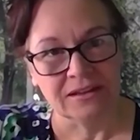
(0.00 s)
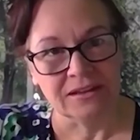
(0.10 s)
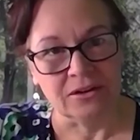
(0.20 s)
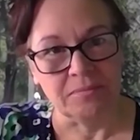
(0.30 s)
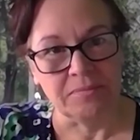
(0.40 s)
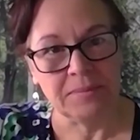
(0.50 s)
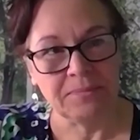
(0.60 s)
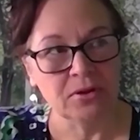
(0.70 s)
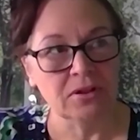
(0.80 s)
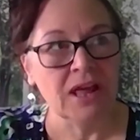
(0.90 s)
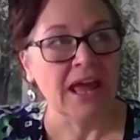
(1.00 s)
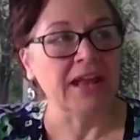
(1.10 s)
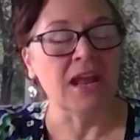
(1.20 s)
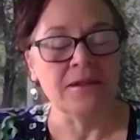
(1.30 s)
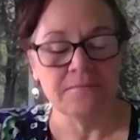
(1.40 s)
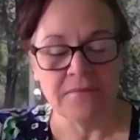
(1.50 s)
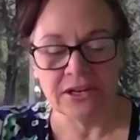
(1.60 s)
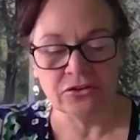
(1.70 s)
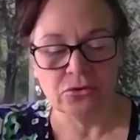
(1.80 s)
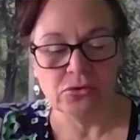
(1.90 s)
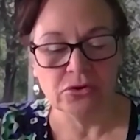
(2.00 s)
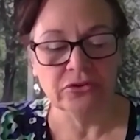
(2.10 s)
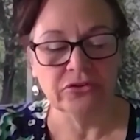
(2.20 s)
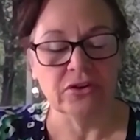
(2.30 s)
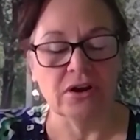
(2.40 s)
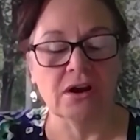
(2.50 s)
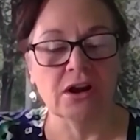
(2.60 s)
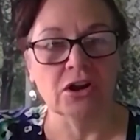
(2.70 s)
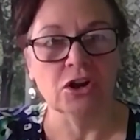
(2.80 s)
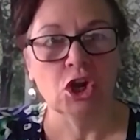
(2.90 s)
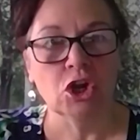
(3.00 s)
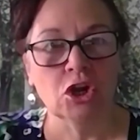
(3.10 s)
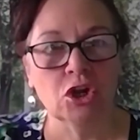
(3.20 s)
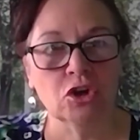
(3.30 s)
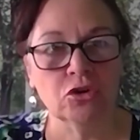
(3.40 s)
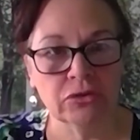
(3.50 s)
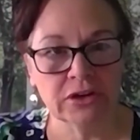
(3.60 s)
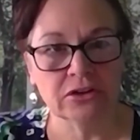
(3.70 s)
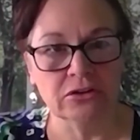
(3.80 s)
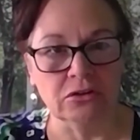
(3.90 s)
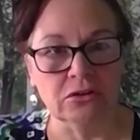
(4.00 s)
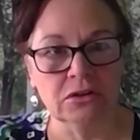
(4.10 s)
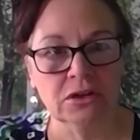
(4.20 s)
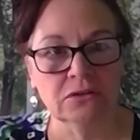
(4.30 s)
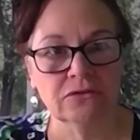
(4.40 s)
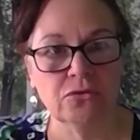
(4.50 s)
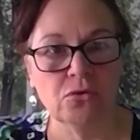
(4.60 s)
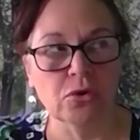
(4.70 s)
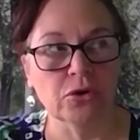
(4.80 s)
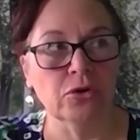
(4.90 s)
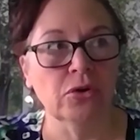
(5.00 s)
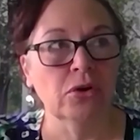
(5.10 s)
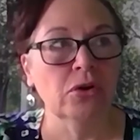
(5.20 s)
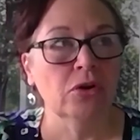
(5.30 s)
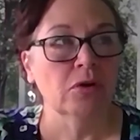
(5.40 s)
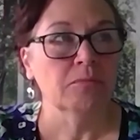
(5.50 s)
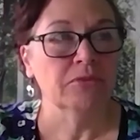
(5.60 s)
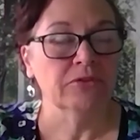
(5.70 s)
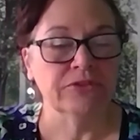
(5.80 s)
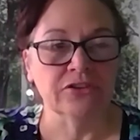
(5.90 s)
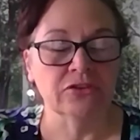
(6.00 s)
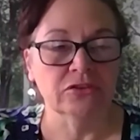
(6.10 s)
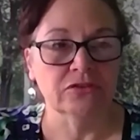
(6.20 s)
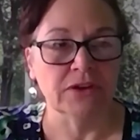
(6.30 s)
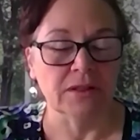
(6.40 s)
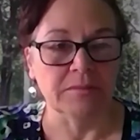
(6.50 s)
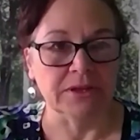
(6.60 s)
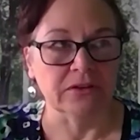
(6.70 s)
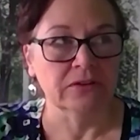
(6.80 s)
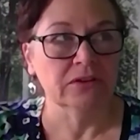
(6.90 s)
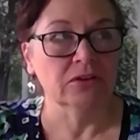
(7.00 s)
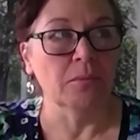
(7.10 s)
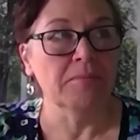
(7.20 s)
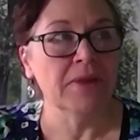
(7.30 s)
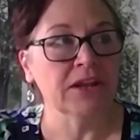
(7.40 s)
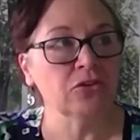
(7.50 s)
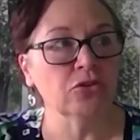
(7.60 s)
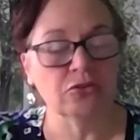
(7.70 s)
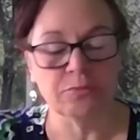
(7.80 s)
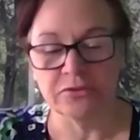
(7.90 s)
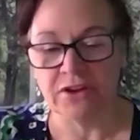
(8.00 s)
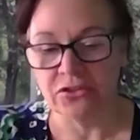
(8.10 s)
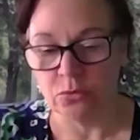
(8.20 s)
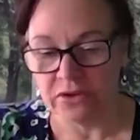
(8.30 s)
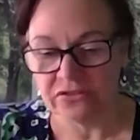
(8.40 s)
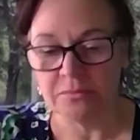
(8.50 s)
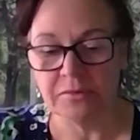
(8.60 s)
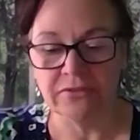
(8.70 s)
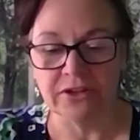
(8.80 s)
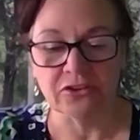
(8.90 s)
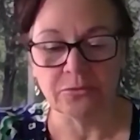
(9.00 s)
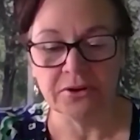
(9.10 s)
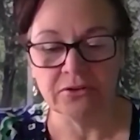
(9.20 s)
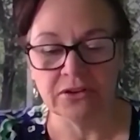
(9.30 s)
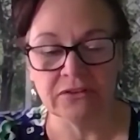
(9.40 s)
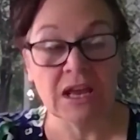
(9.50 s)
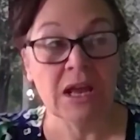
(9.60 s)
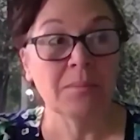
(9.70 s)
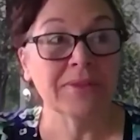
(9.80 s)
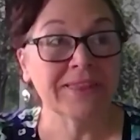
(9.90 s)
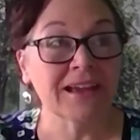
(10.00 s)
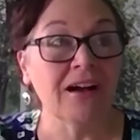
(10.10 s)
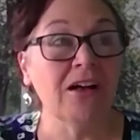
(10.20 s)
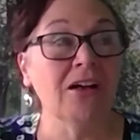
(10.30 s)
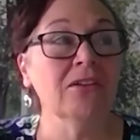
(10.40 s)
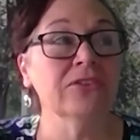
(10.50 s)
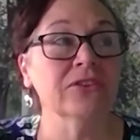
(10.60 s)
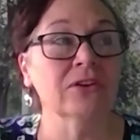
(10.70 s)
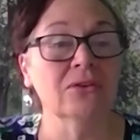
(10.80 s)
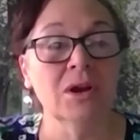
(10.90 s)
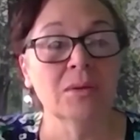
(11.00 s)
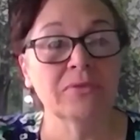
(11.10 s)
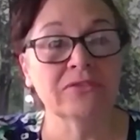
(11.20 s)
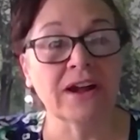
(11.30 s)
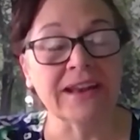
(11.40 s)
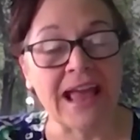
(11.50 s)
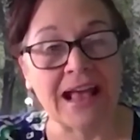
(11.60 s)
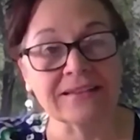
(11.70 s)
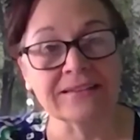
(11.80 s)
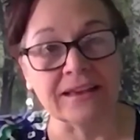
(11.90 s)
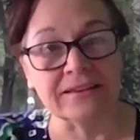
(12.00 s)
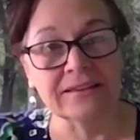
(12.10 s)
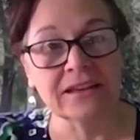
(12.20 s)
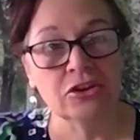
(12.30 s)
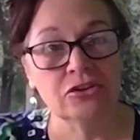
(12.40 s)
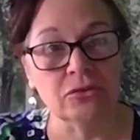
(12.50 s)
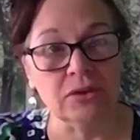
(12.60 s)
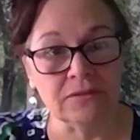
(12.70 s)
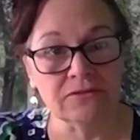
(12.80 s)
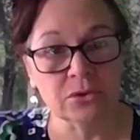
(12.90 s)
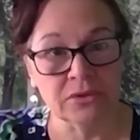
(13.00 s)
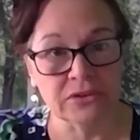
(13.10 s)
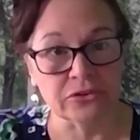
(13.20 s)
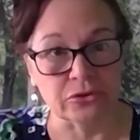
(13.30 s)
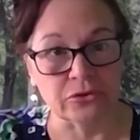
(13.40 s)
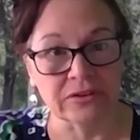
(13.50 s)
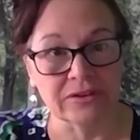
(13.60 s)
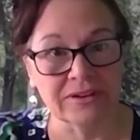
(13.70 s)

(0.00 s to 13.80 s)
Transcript: You know, people and, and mentors are critical for professional development. You know, mentors provide the wisdom of their experience, but they also provide access to influencers